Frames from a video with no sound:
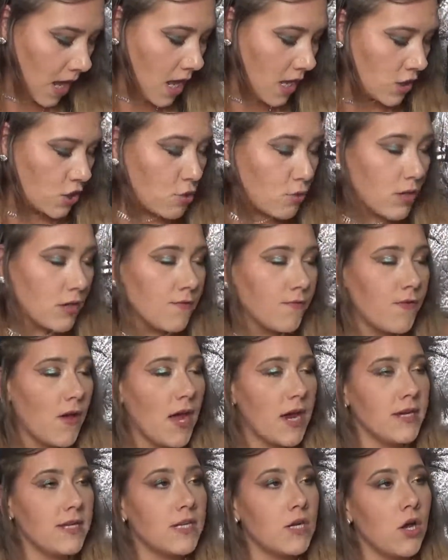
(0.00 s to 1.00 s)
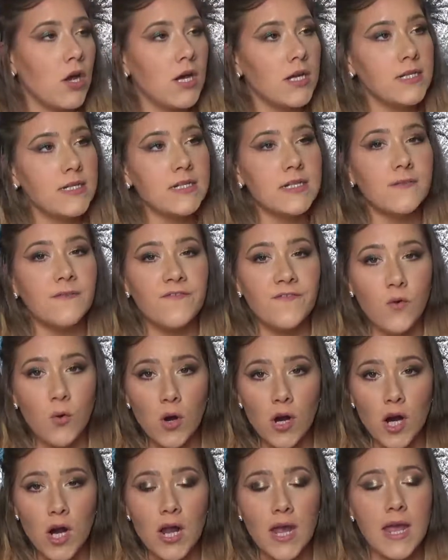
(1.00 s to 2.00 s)
You can find it on
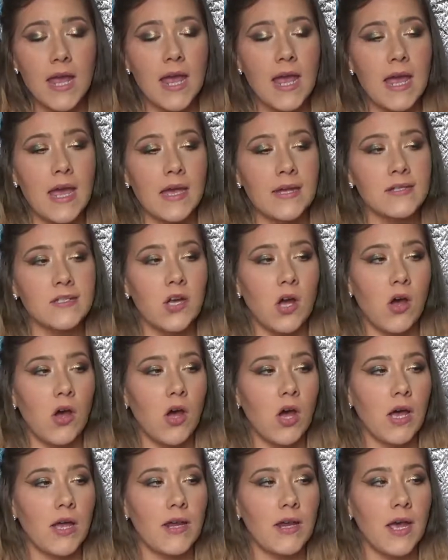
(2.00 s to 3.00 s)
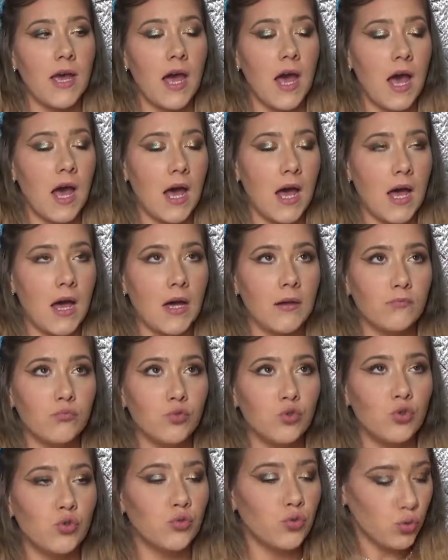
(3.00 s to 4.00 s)
Sephora and on,
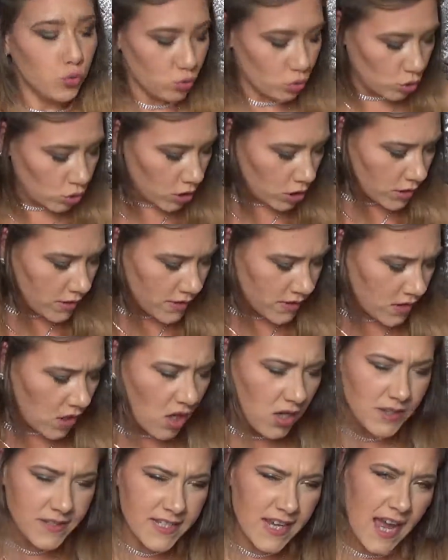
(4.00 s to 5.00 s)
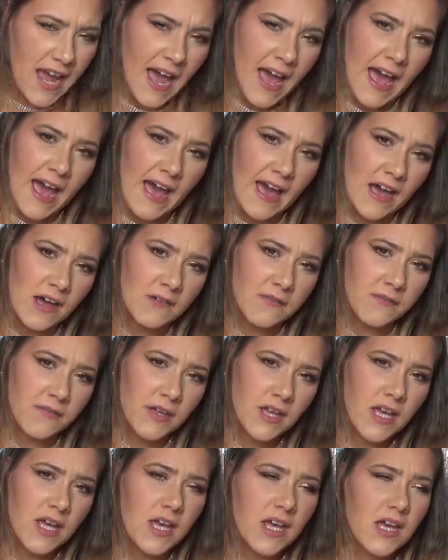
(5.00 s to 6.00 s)
does Ulta have
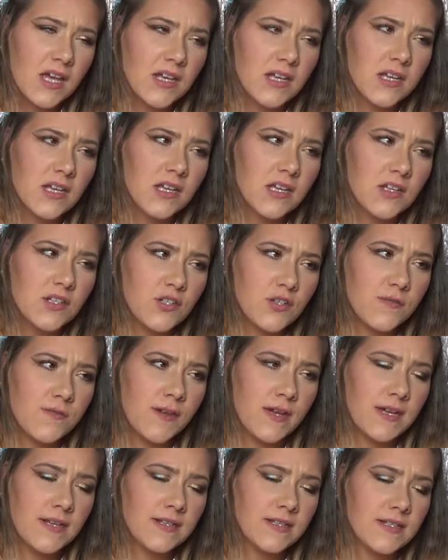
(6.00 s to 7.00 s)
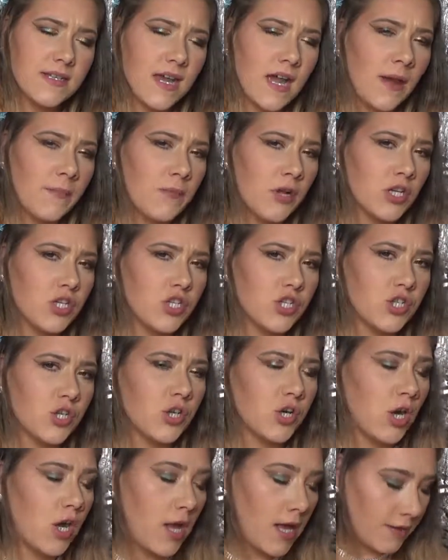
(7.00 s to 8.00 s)
Too Faced? I'm not
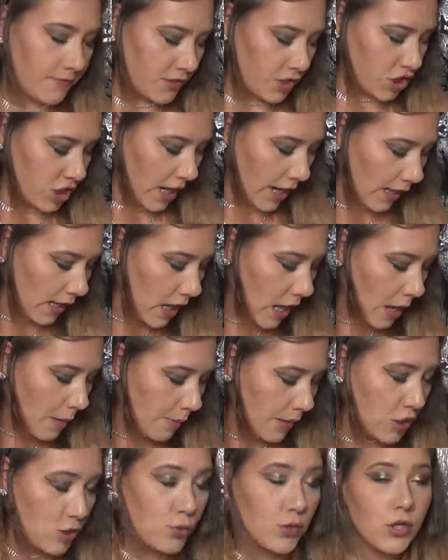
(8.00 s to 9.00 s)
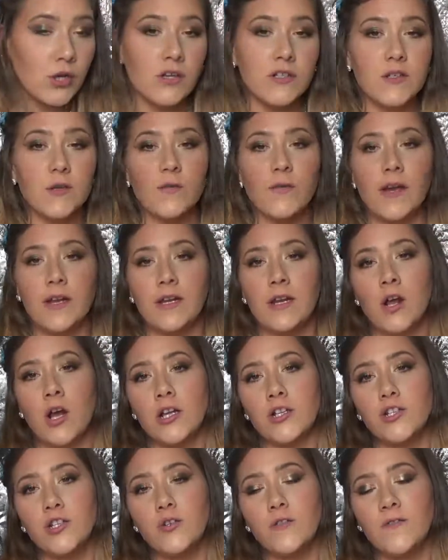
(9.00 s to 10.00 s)
sure. I'll have to check. But you can also find it
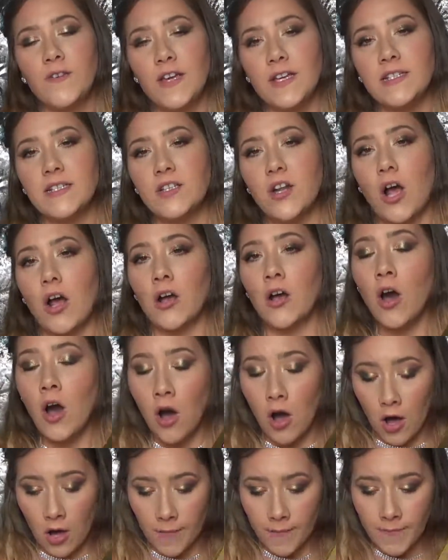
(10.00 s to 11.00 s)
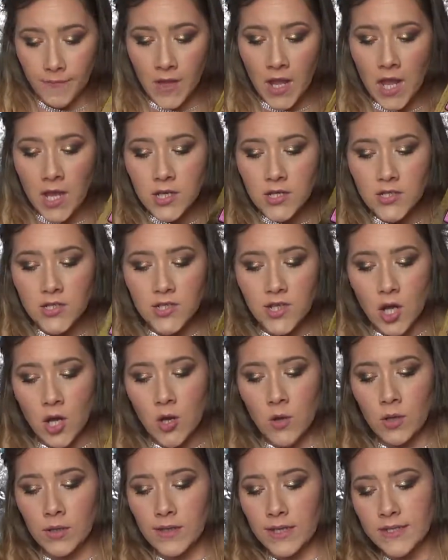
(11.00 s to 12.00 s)
on toofaced.com.
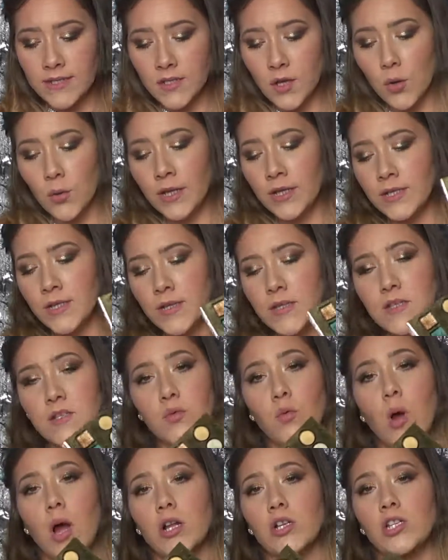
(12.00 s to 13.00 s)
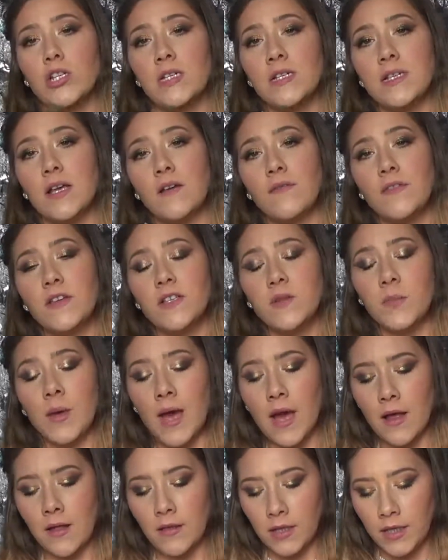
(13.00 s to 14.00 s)
So let's go into the swatches of this
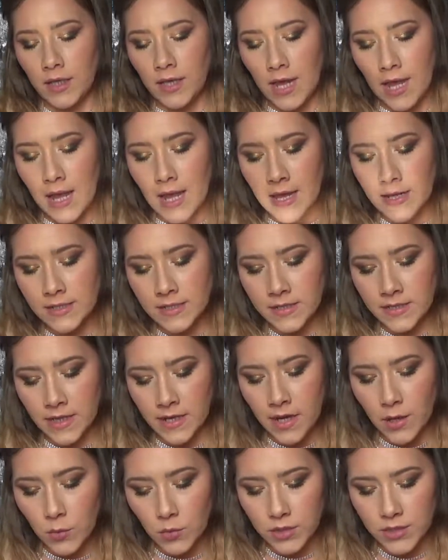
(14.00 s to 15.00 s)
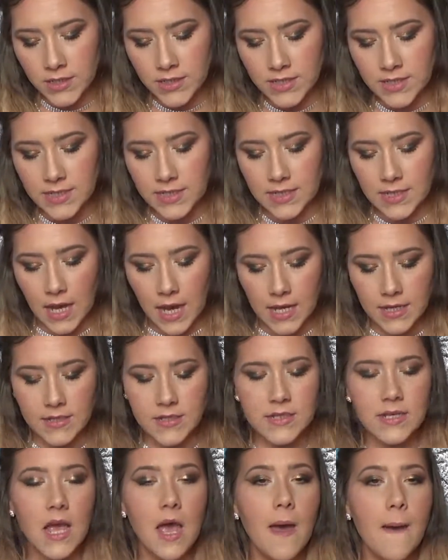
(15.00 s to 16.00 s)
palette, and then I want to
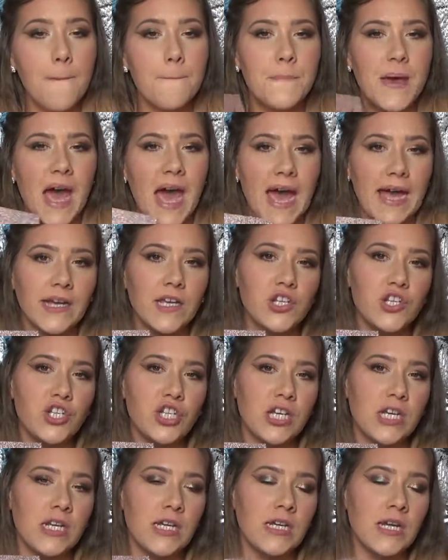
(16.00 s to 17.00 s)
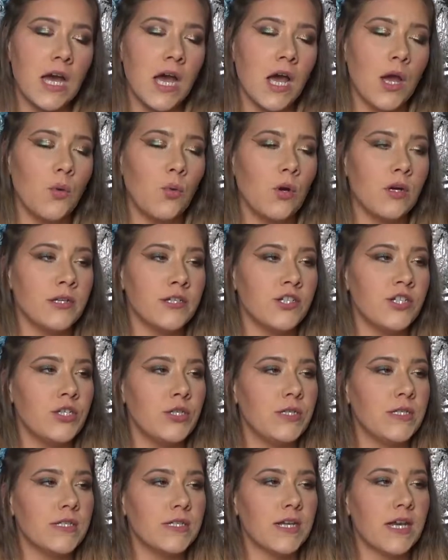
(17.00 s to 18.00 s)
discuss packaging. I want to
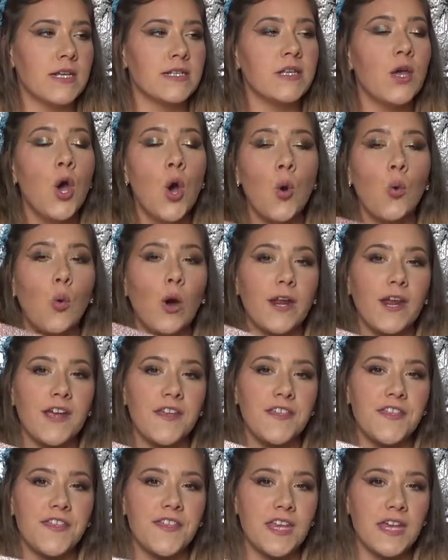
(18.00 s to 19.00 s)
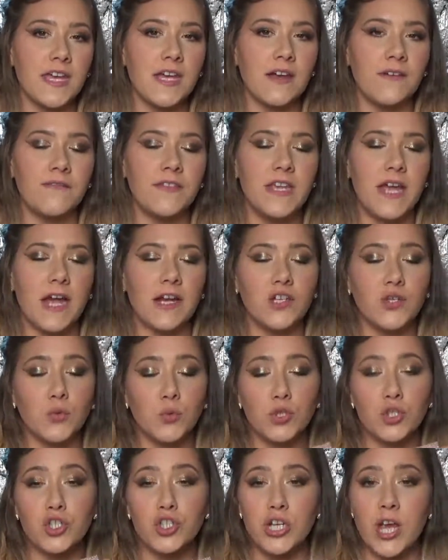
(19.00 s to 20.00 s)
discuss what I think of the
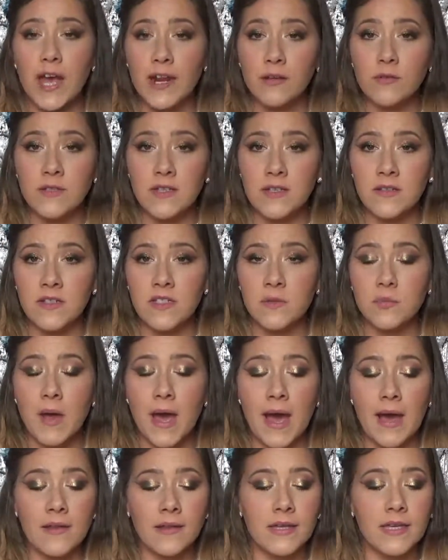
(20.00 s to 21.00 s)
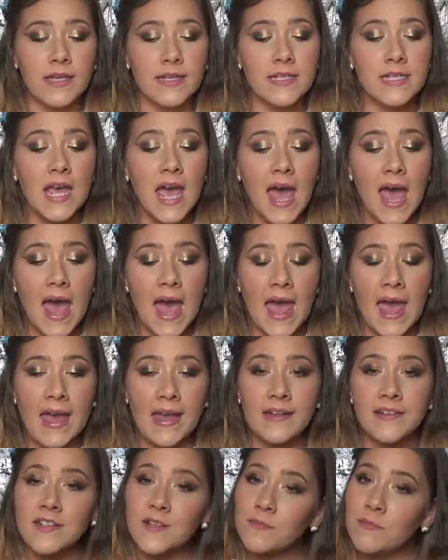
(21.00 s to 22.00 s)
actual shadows in this palette
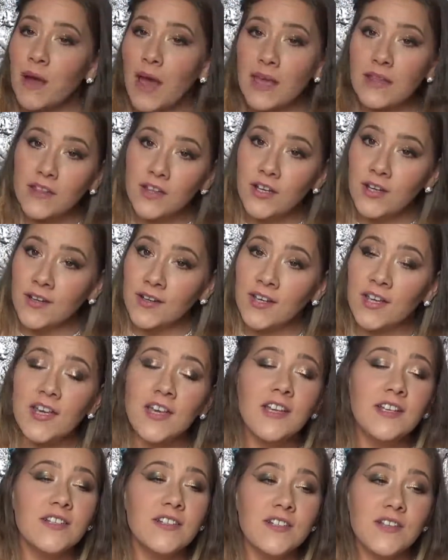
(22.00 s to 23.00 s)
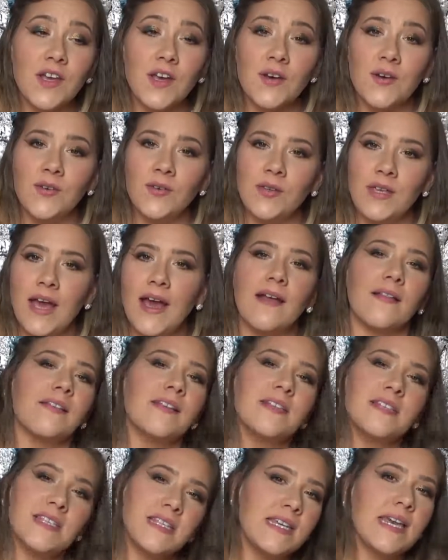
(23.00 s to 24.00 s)
and my look. So yeah,
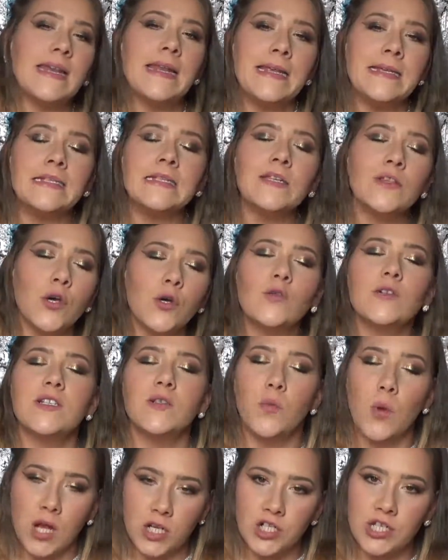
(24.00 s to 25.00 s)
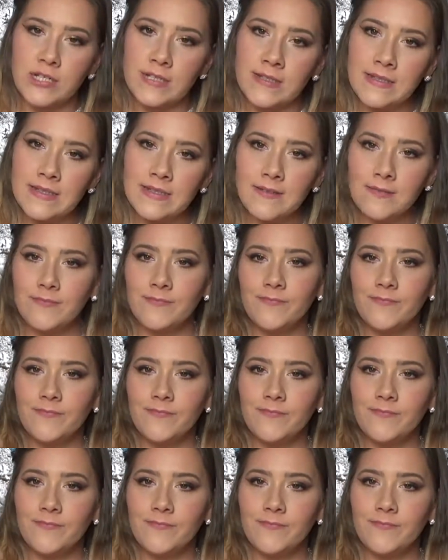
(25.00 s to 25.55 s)
let's get into those swatches.